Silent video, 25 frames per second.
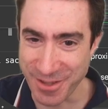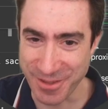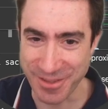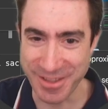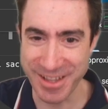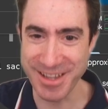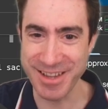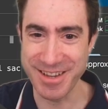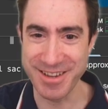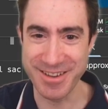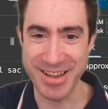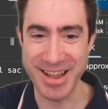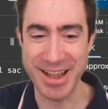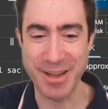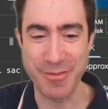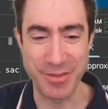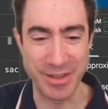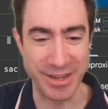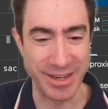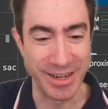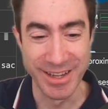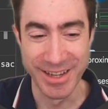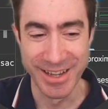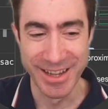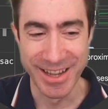there you have
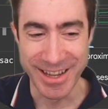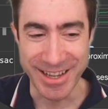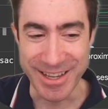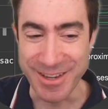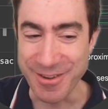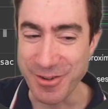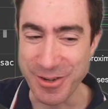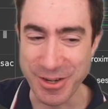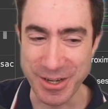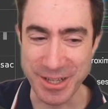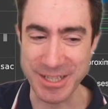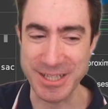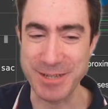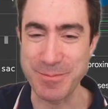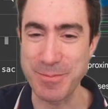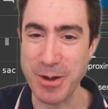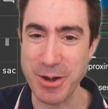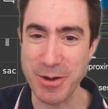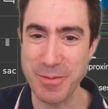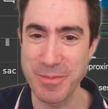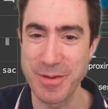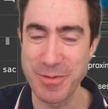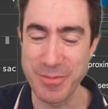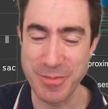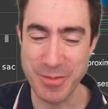it. You should
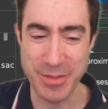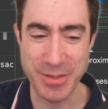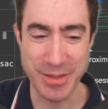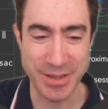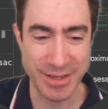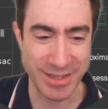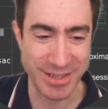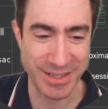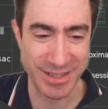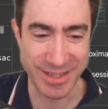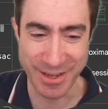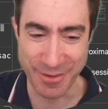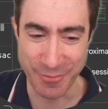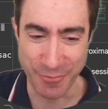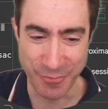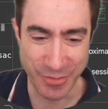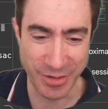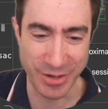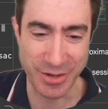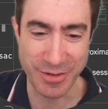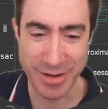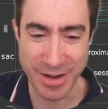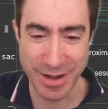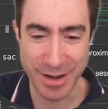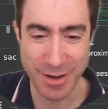experiment with this and
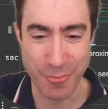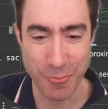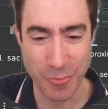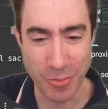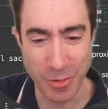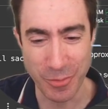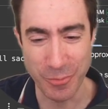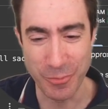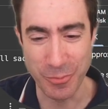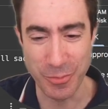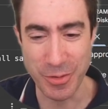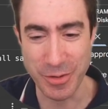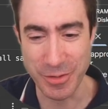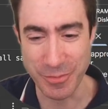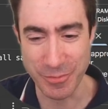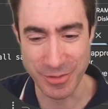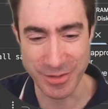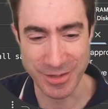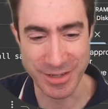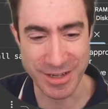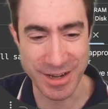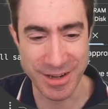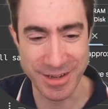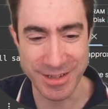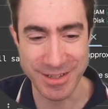figure out
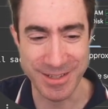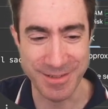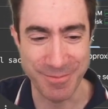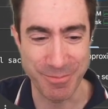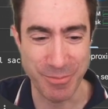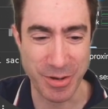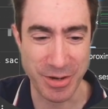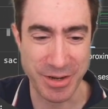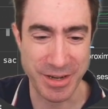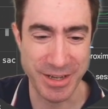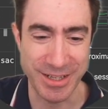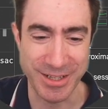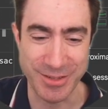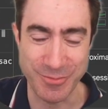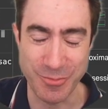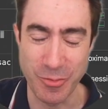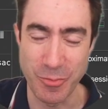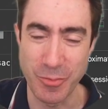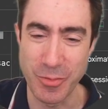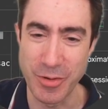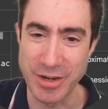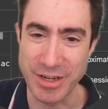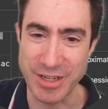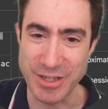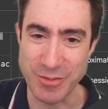what kinds of buckets, what
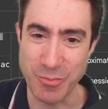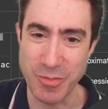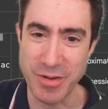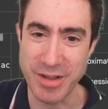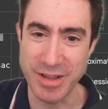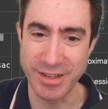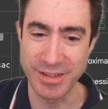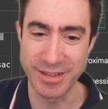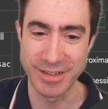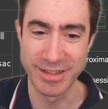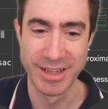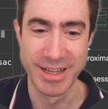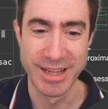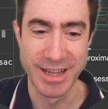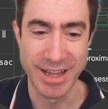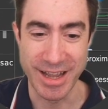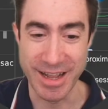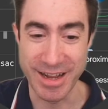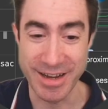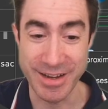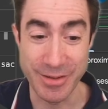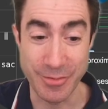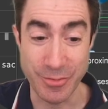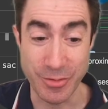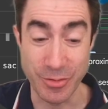works well.
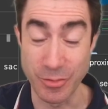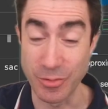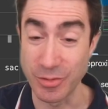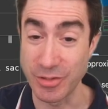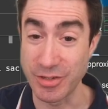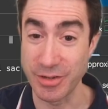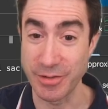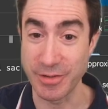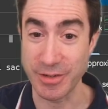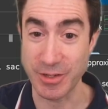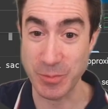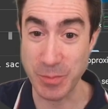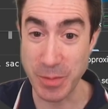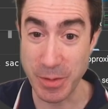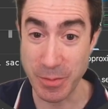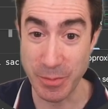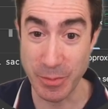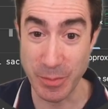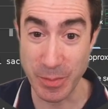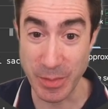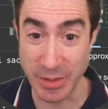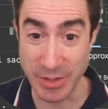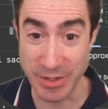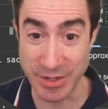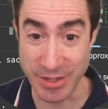And you can also experiment
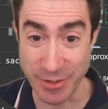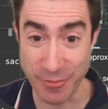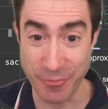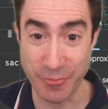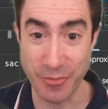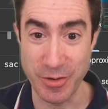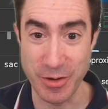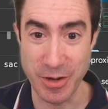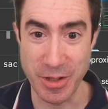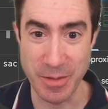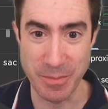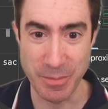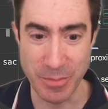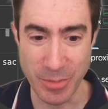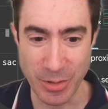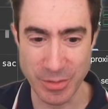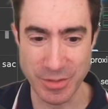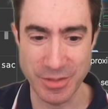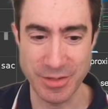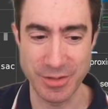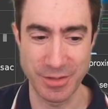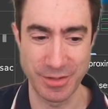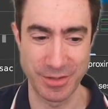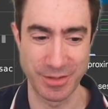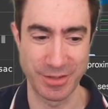with different
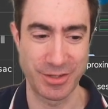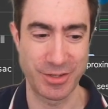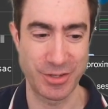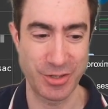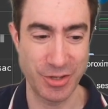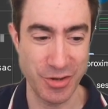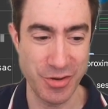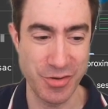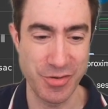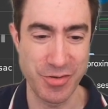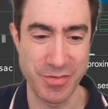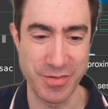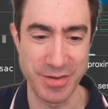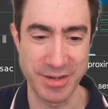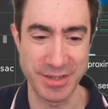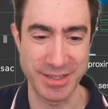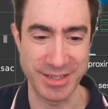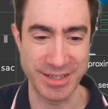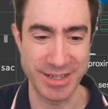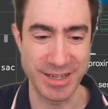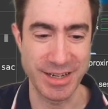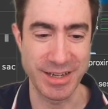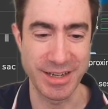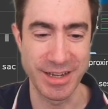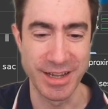models too, and
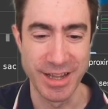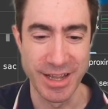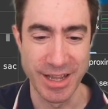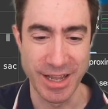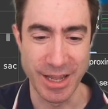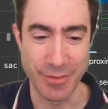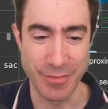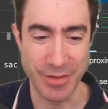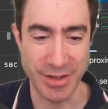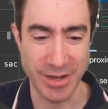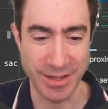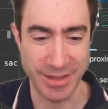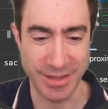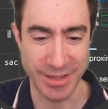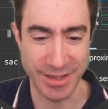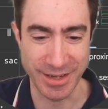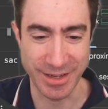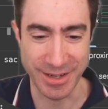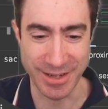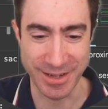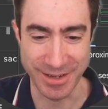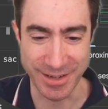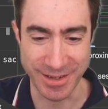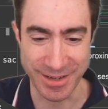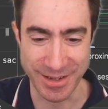see if anything
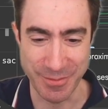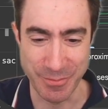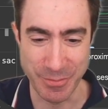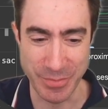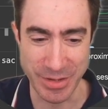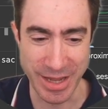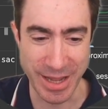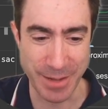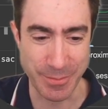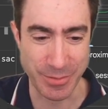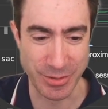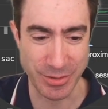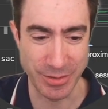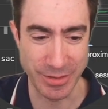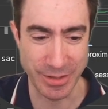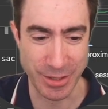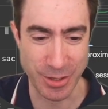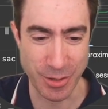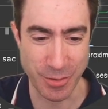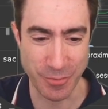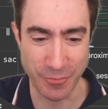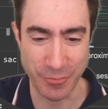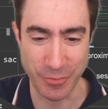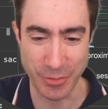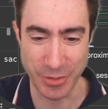can be absolutely
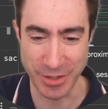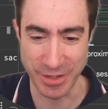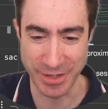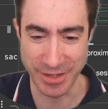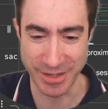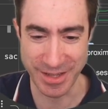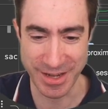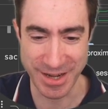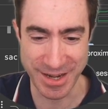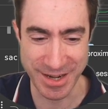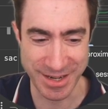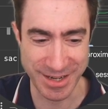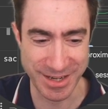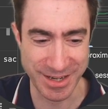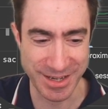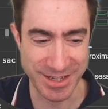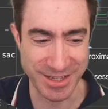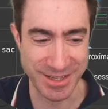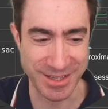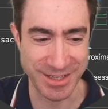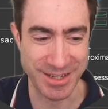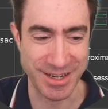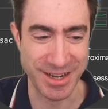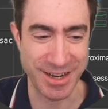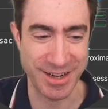confident that it
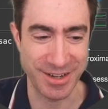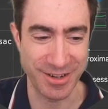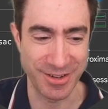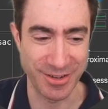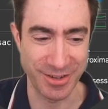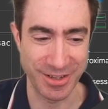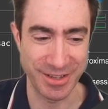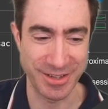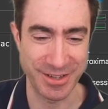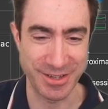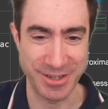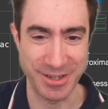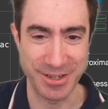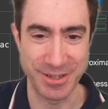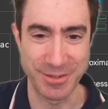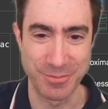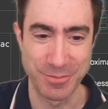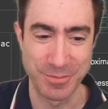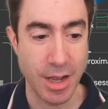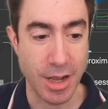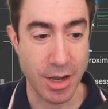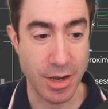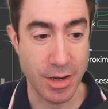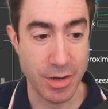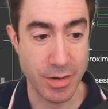is technology.
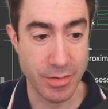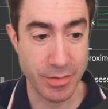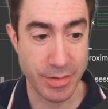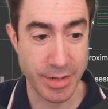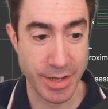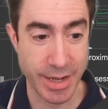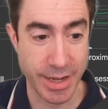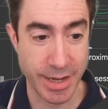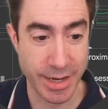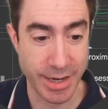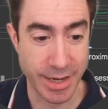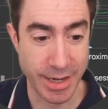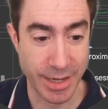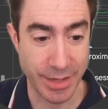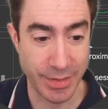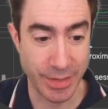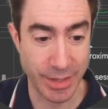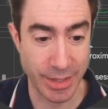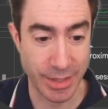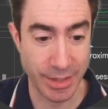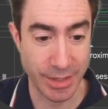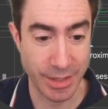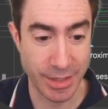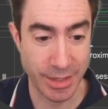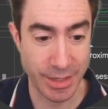Okay, and
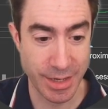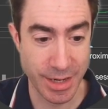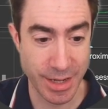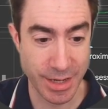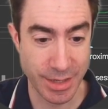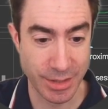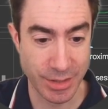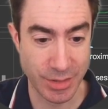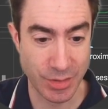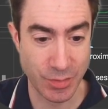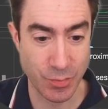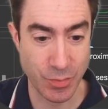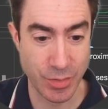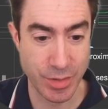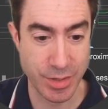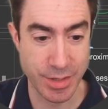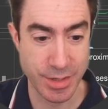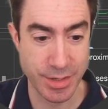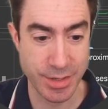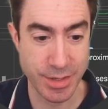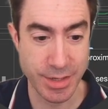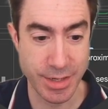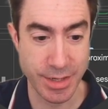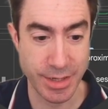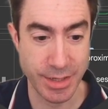then the next
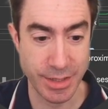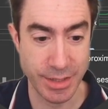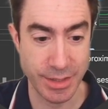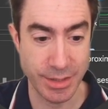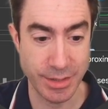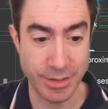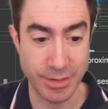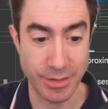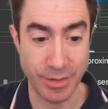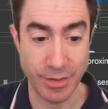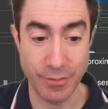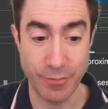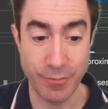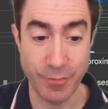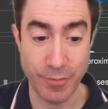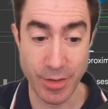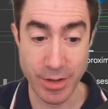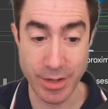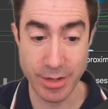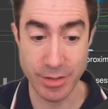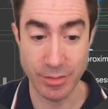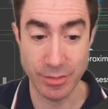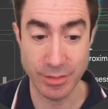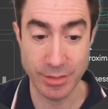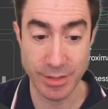one is the
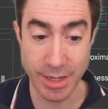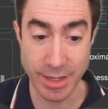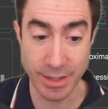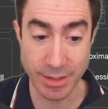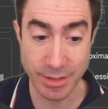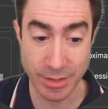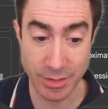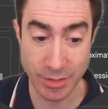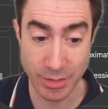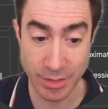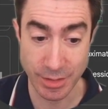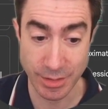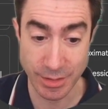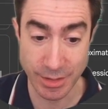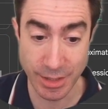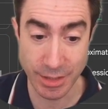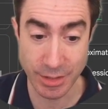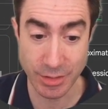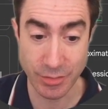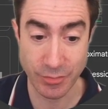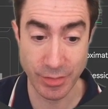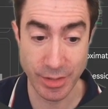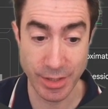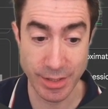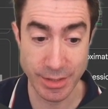final
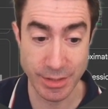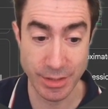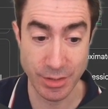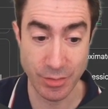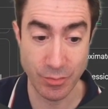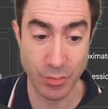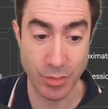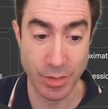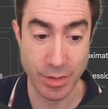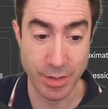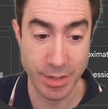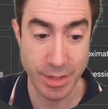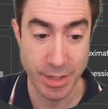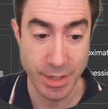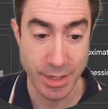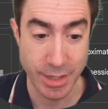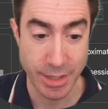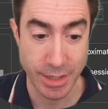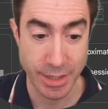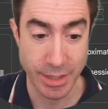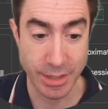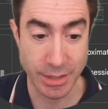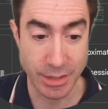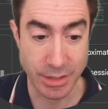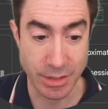text-related one
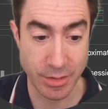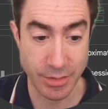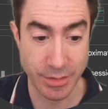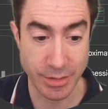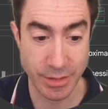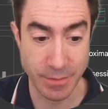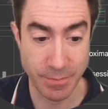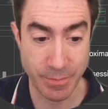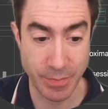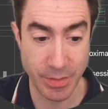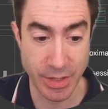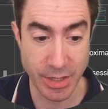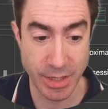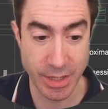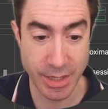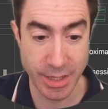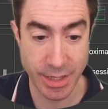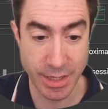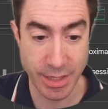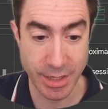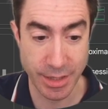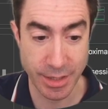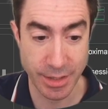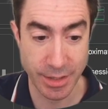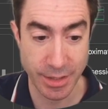is going to be
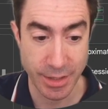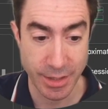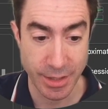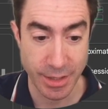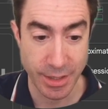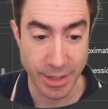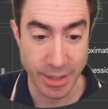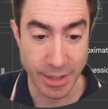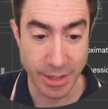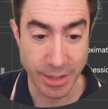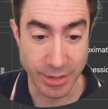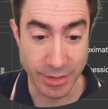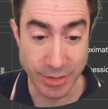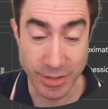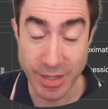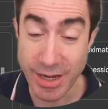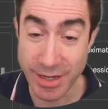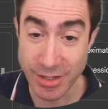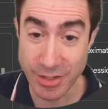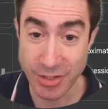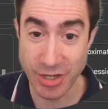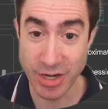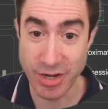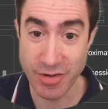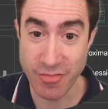a
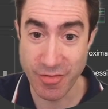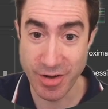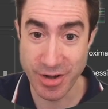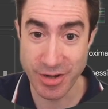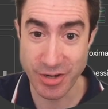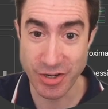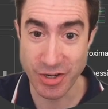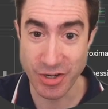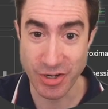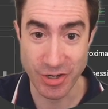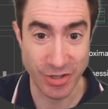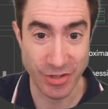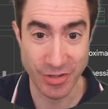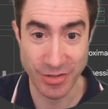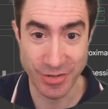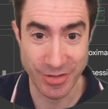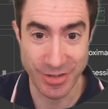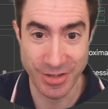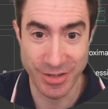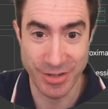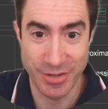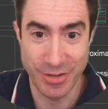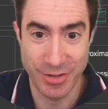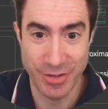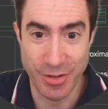text generation.
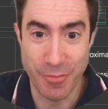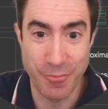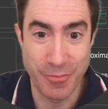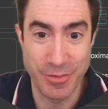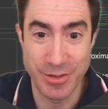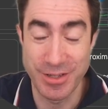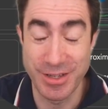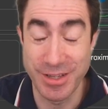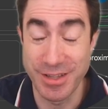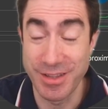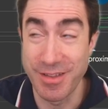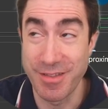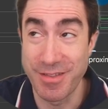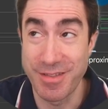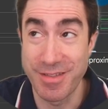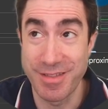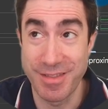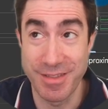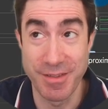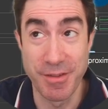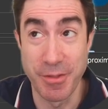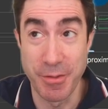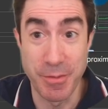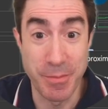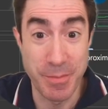Obviously
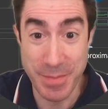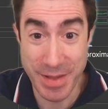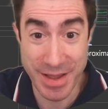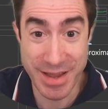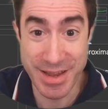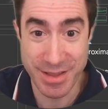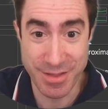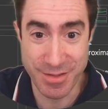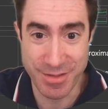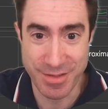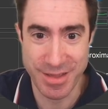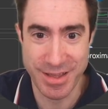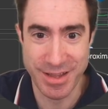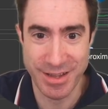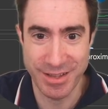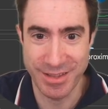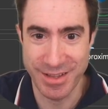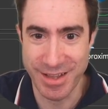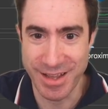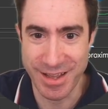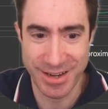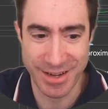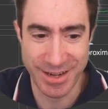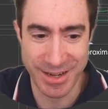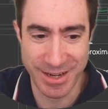the main thing
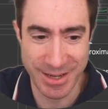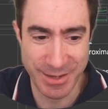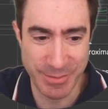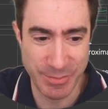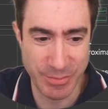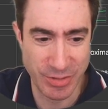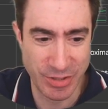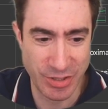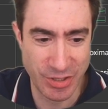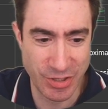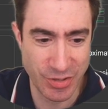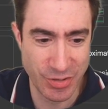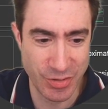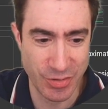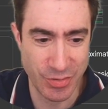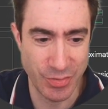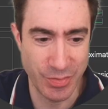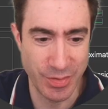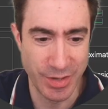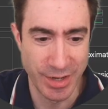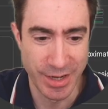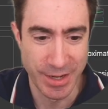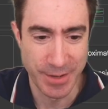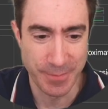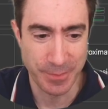that LLMs
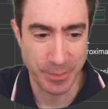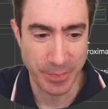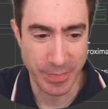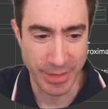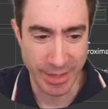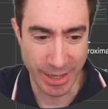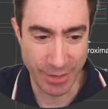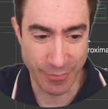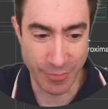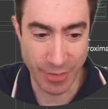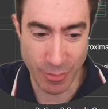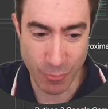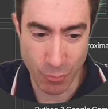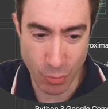do. If